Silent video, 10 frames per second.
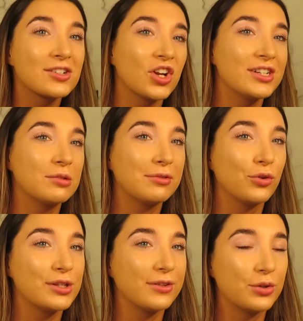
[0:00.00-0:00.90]
Charlotte Tilbury
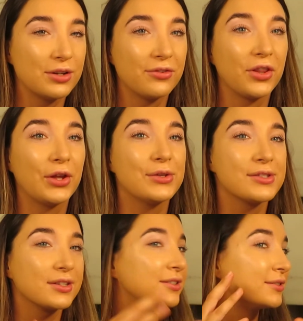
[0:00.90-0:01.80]
Flawless Filter for
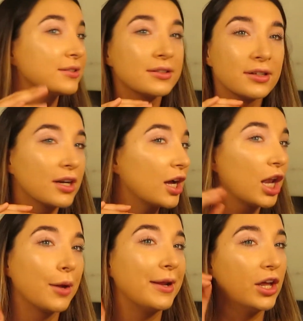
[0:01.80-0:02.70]
those
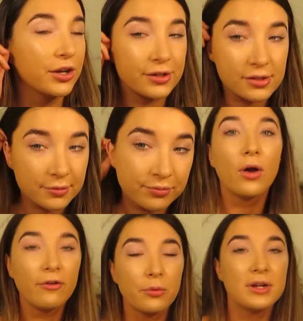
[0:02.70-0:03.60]
glowy looks.
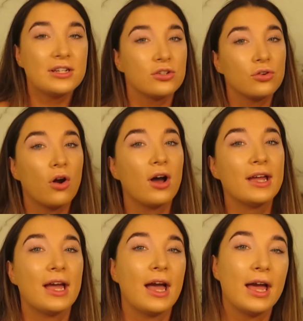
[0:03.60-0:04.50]
I wanted to
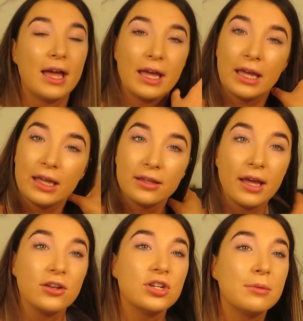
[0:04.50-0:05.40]
try
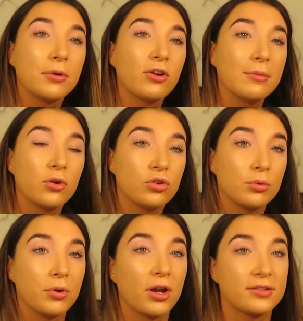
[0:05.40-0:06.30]
a cheaper cream
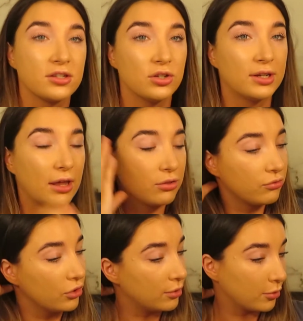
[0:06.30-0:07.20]
contour product because I do get
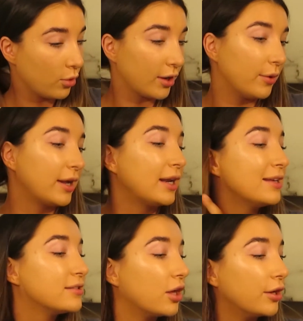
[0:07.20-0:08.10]
through them quite
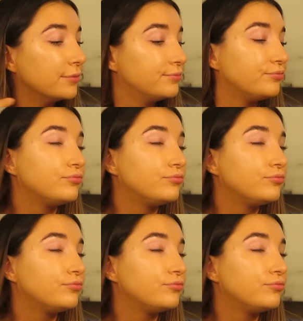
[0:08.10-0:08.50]
quickly, so